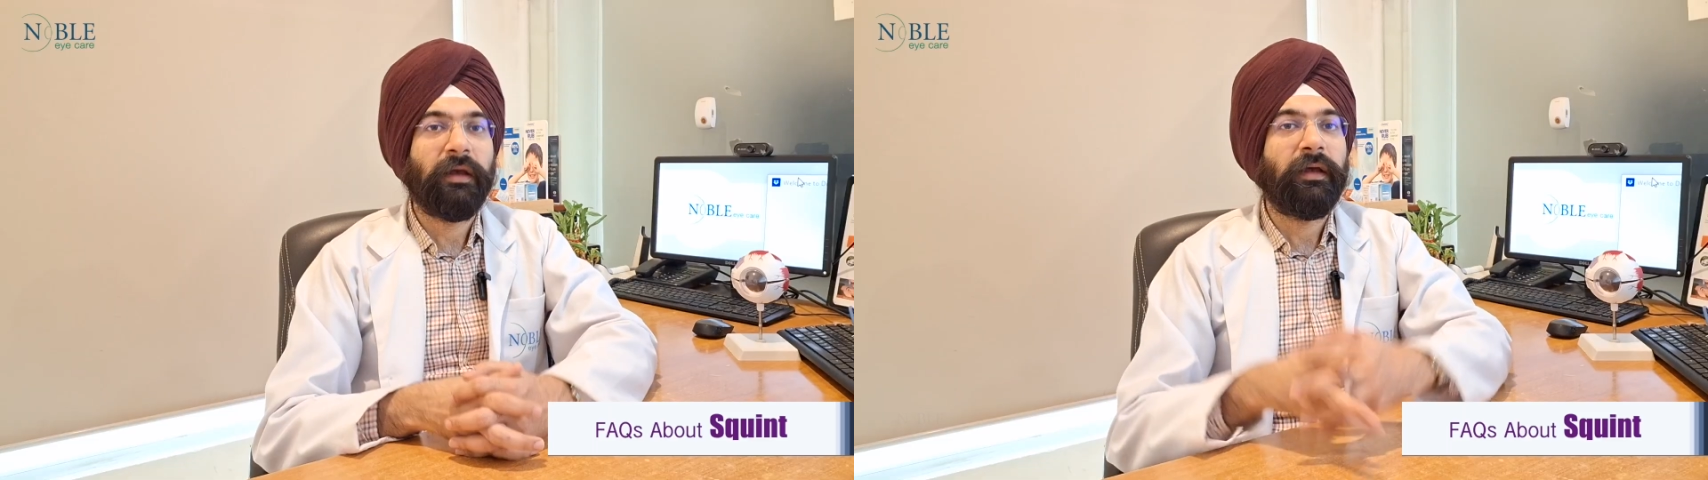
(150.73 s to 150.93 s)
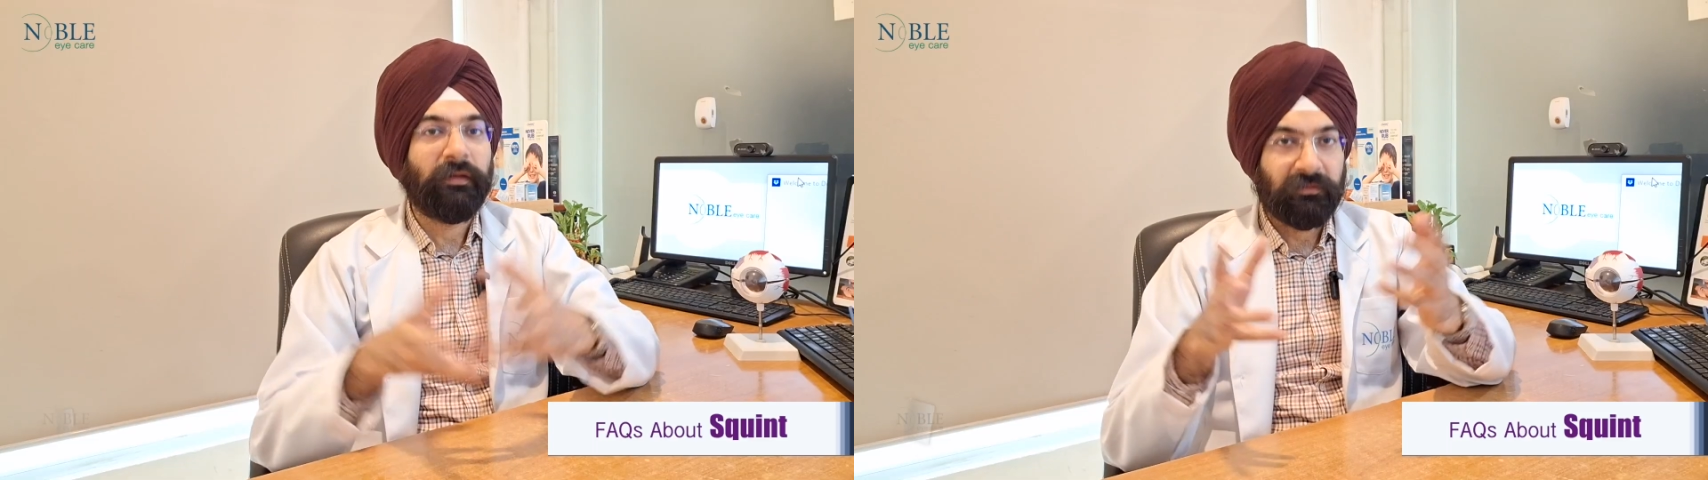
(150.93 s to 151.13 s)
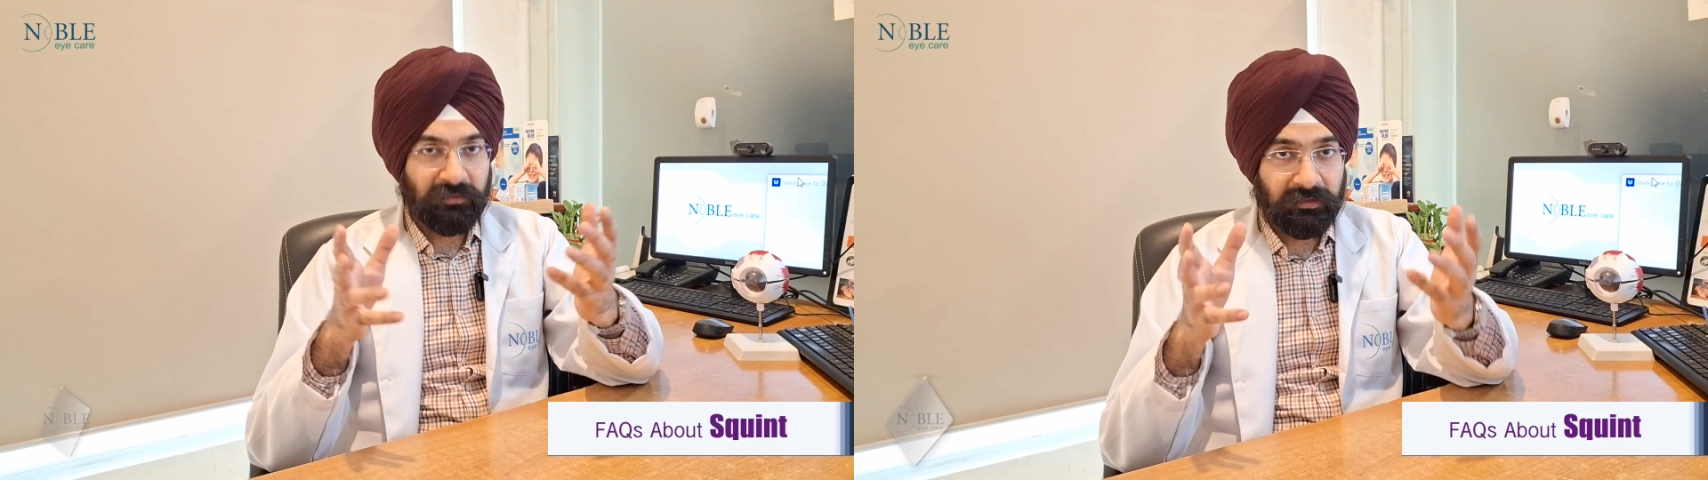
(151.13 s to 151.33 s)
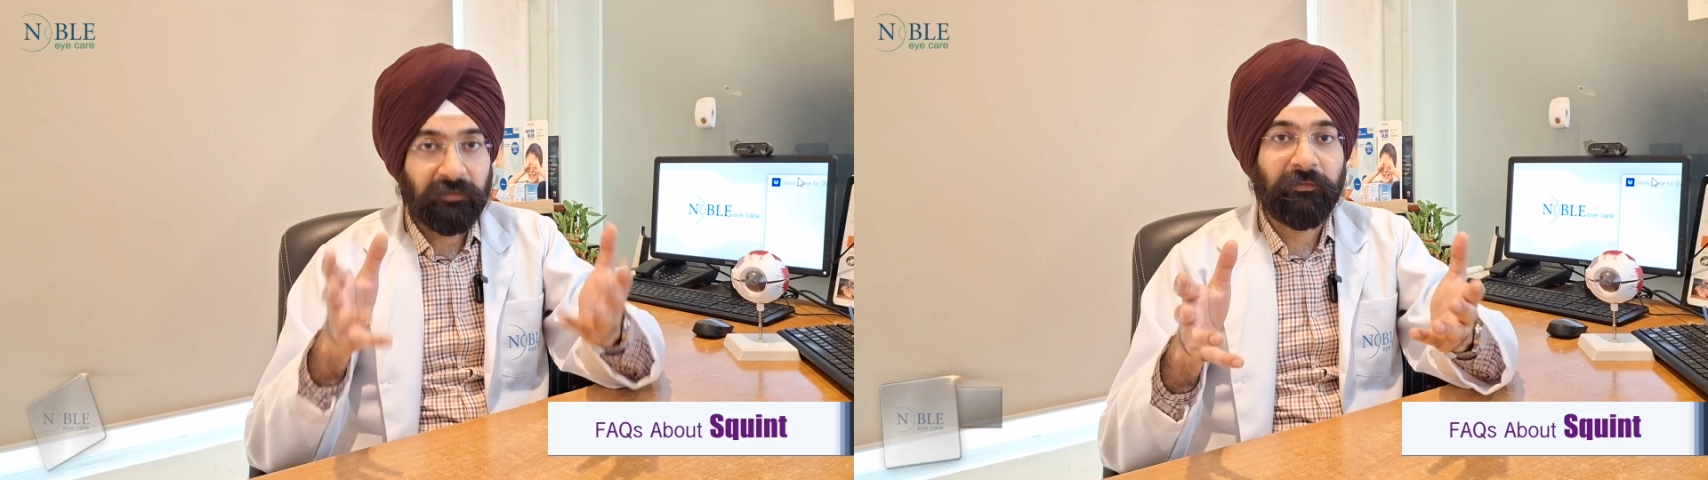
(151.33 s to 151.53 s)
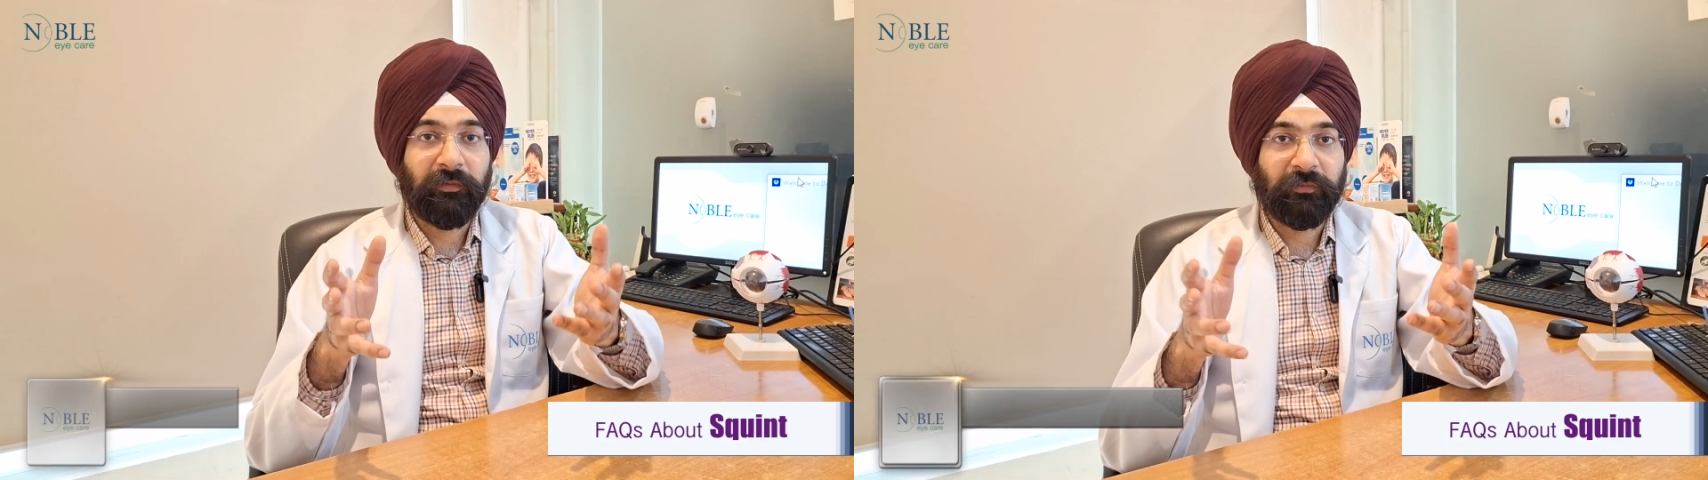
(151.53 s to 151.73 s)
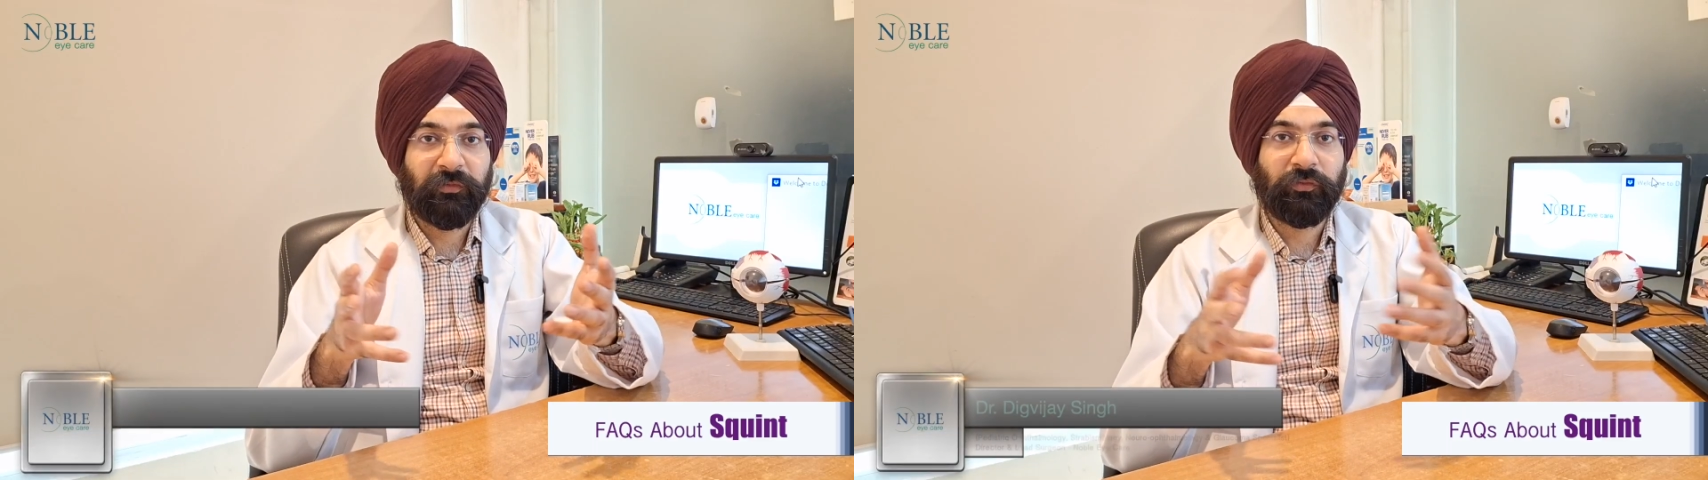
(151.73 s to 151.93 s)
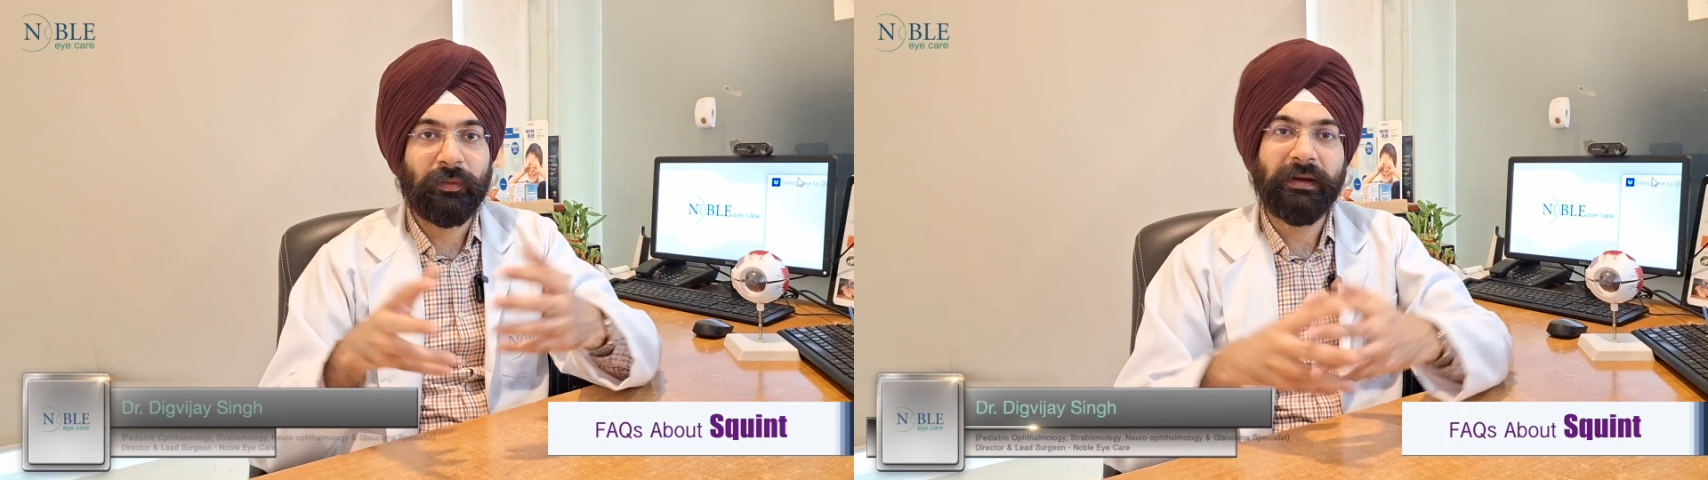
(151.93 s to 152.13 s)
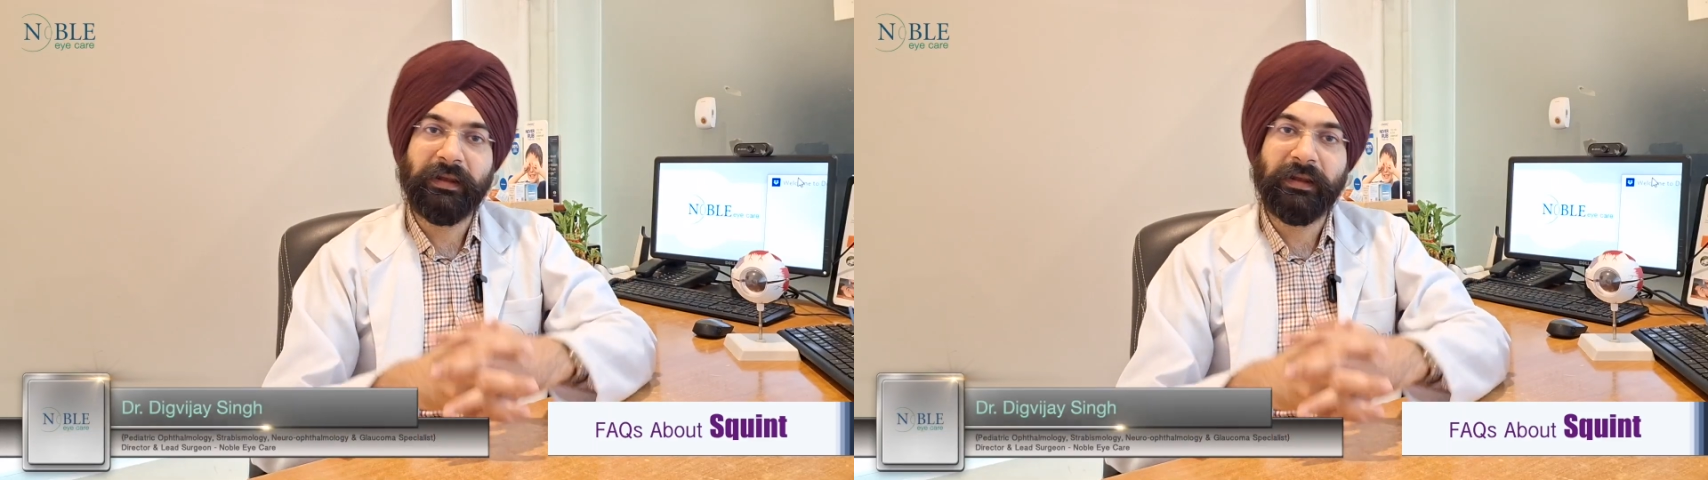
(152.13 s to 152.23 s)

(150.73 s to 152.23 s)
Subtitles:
Certain forms of squint